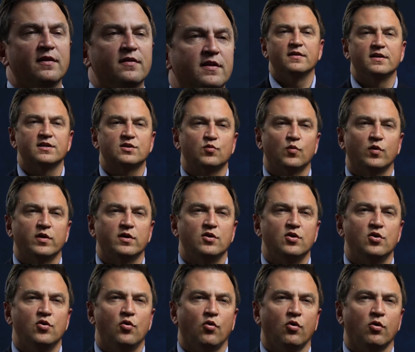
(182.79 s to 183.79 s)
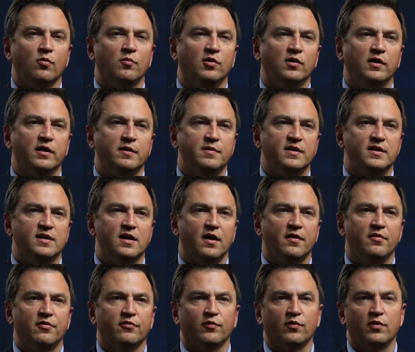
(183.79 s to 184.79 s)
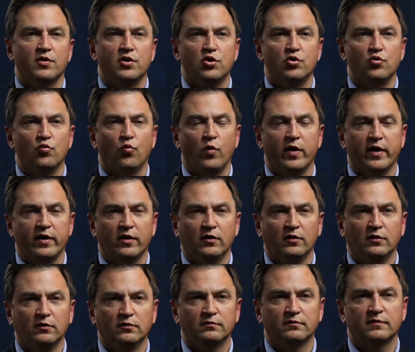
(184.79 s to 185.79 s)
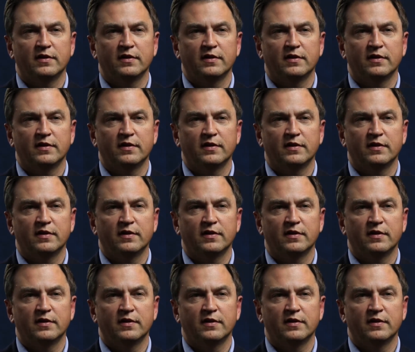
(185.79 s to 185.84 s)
This would normally be done through a new will